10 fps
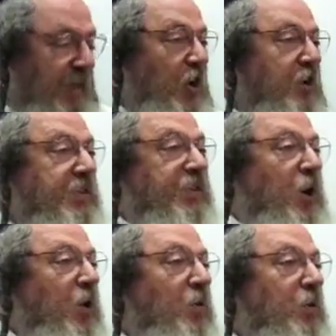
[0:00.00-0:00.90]
And
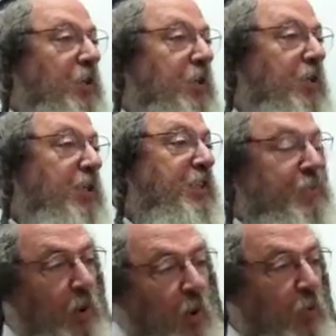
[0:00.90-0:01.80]
also the
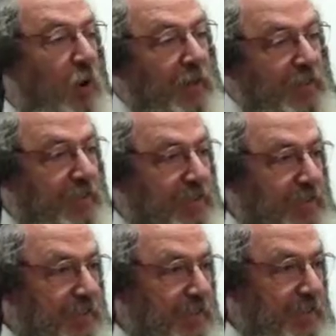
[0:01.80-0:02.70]
small
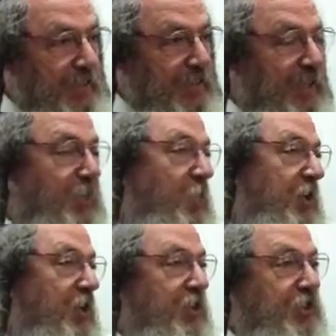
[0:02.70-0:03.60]
ones that
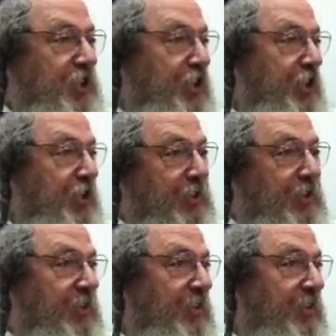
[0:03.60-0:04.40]
were considered